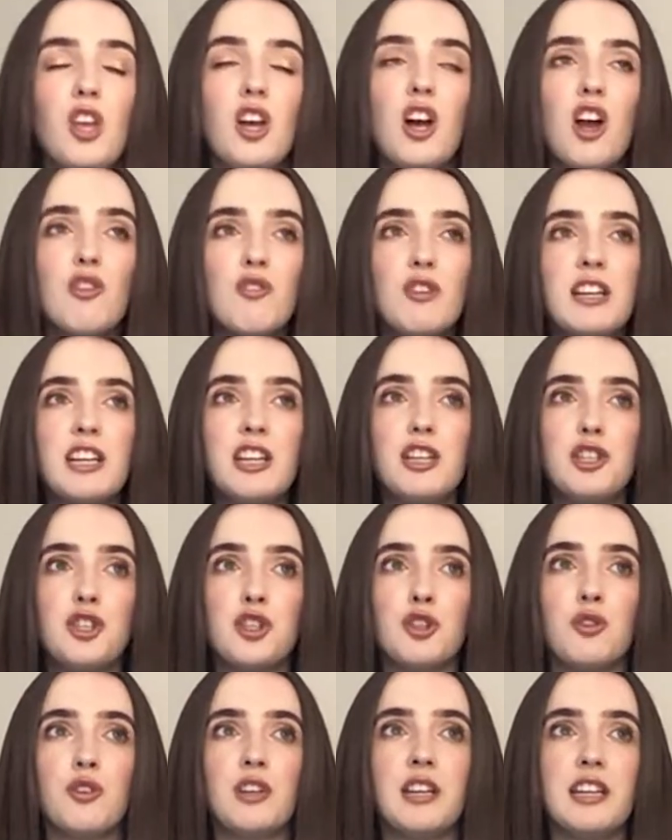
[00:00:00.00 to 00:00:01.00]
I really
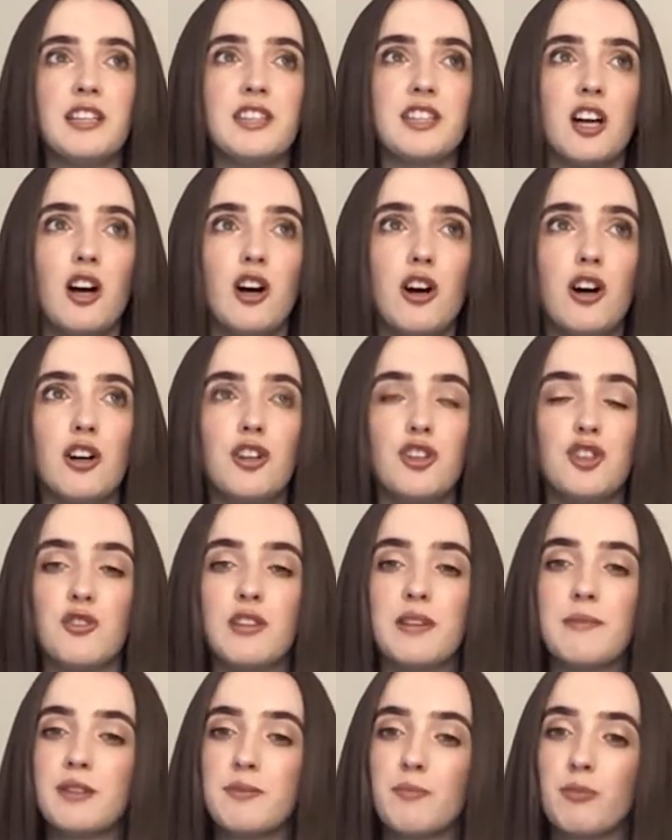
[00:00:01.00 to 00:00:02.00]
enjoyed our
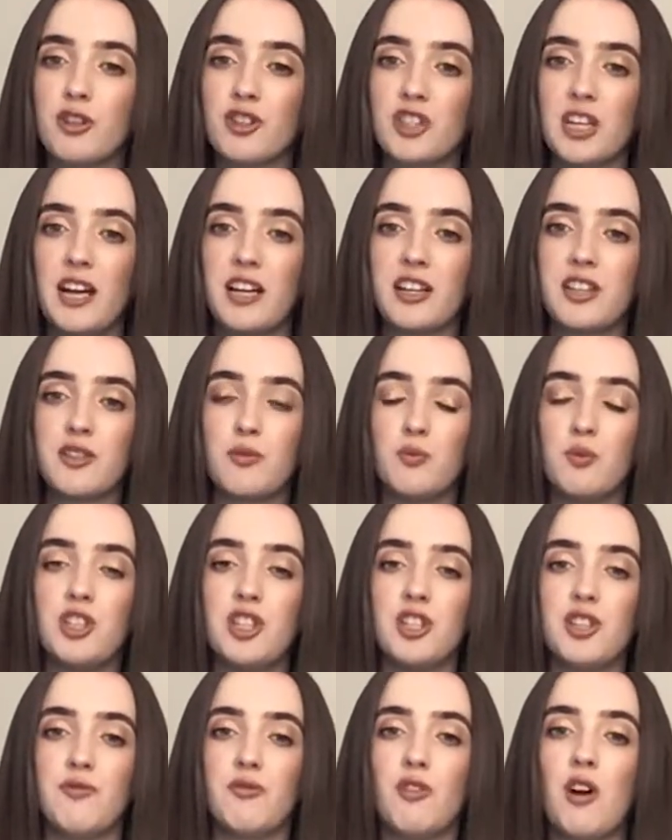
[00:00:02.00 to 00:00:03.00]
Dreams project,
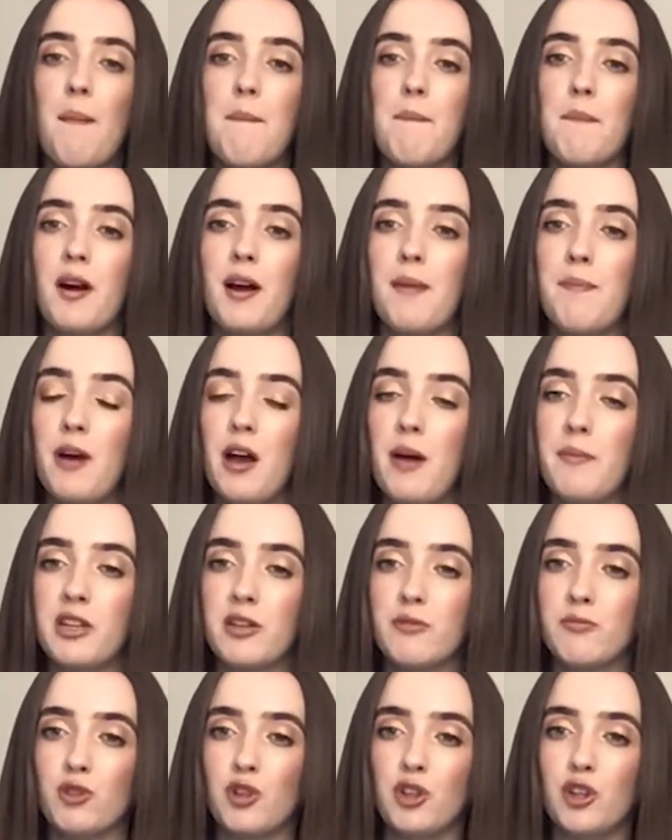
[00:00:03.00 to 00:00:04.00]
which is run by
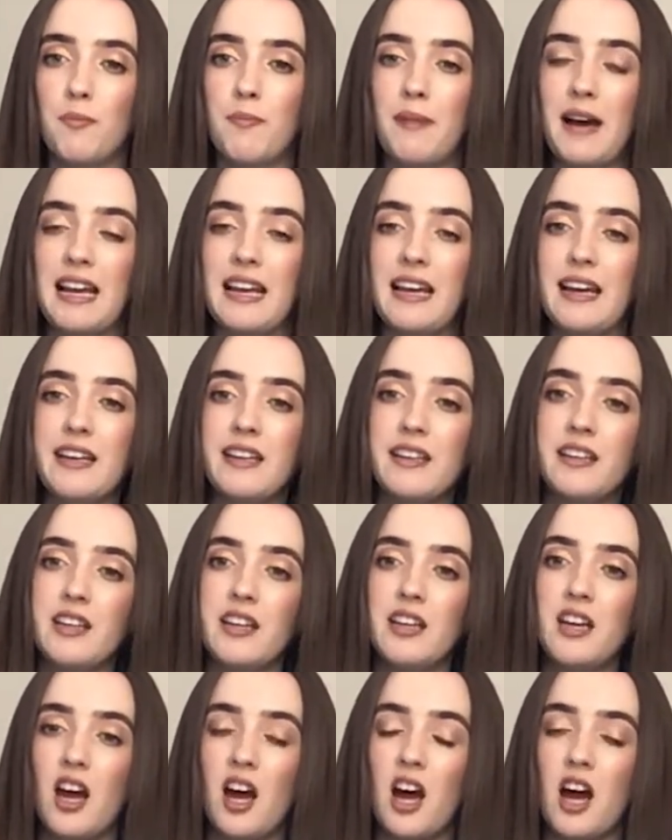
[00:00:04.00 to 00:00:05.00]
Birmingham Royal Ballet.
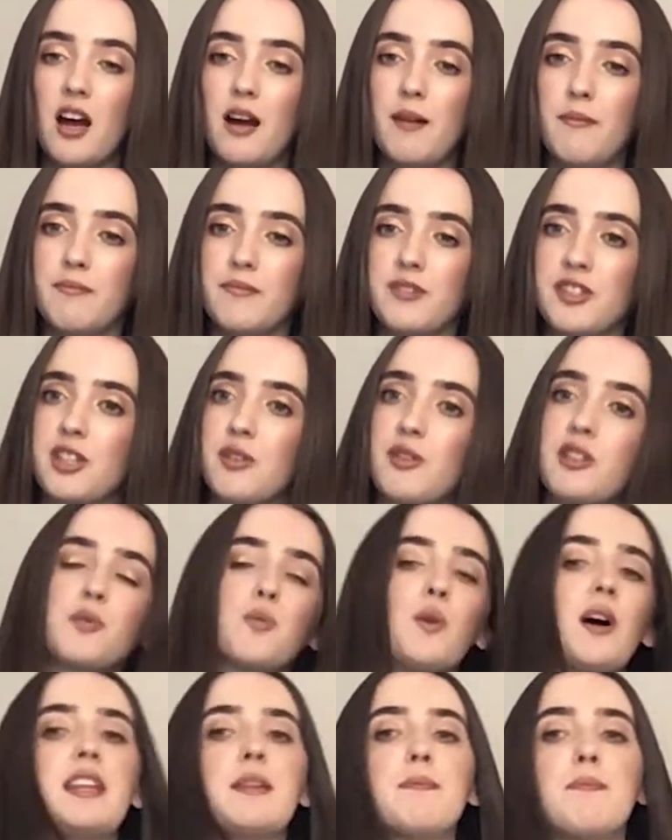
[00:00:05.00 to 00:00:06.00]
Um, so it's
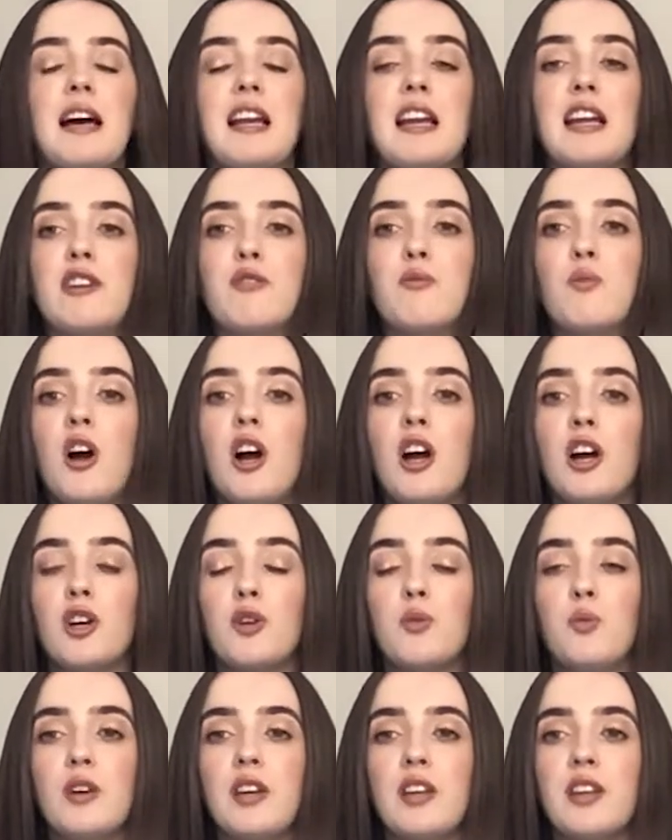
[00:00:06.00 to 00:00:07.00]
where the ballet work
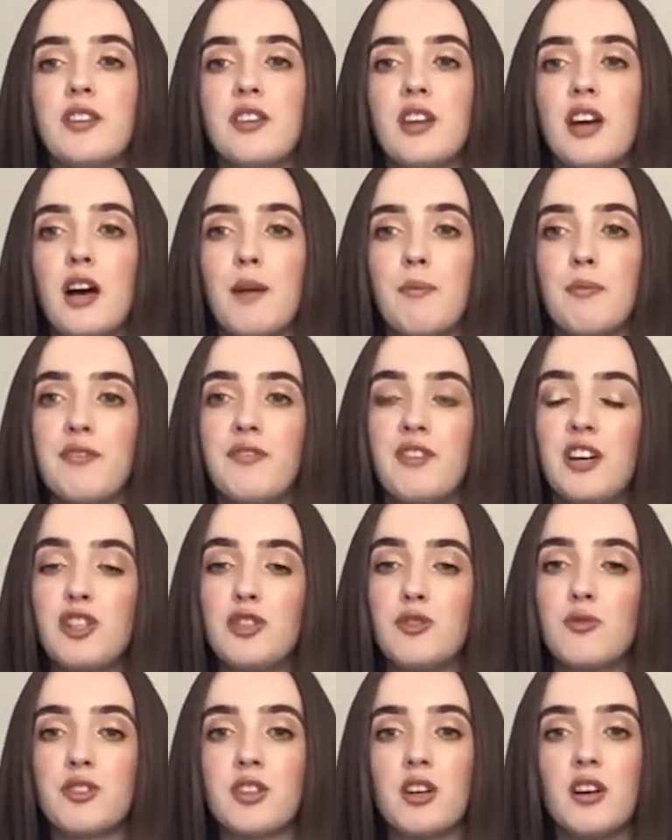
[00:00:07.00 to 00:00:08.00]
with uh,
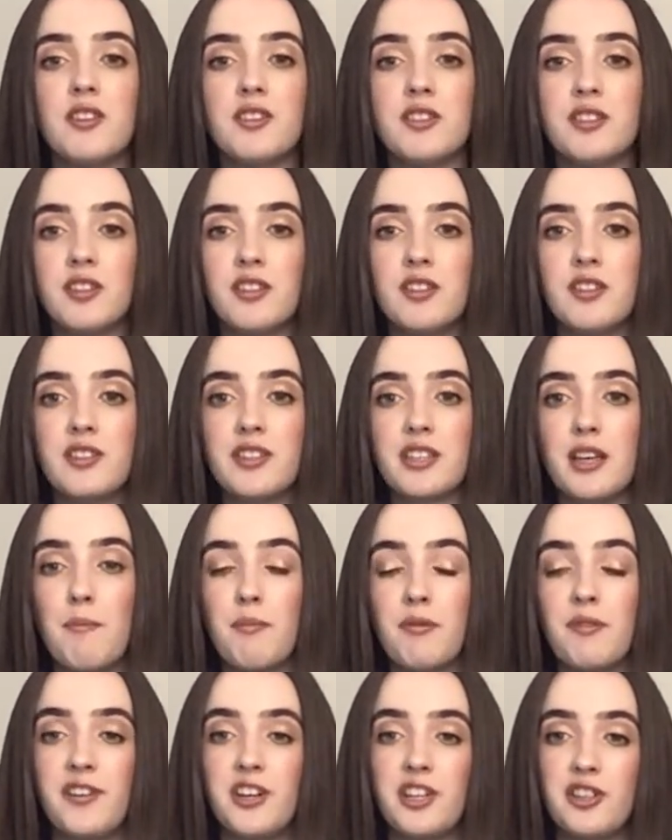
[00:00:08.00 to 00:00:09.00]
professional dancers and
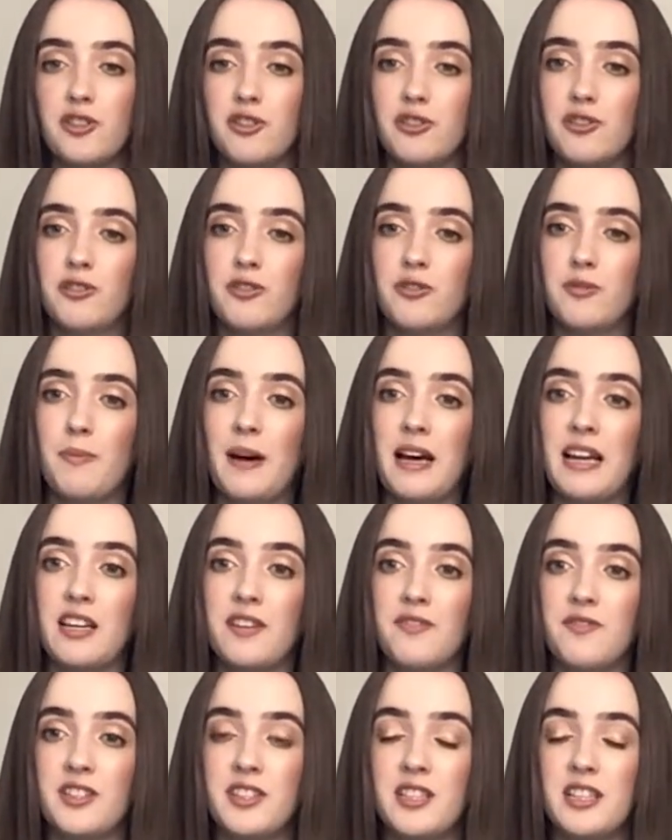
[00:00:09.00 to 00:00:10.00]
professional ballet
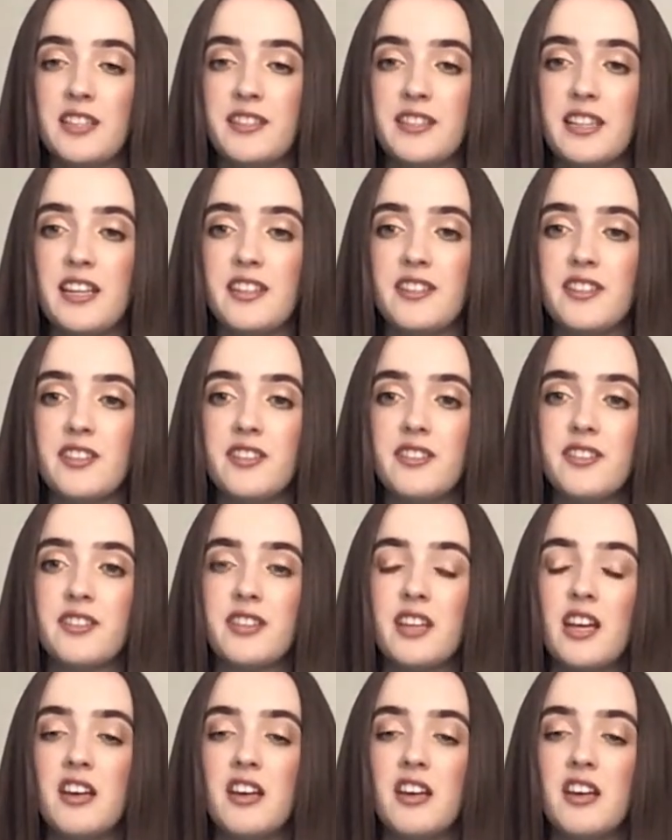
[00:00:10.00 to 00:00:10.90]
facilitators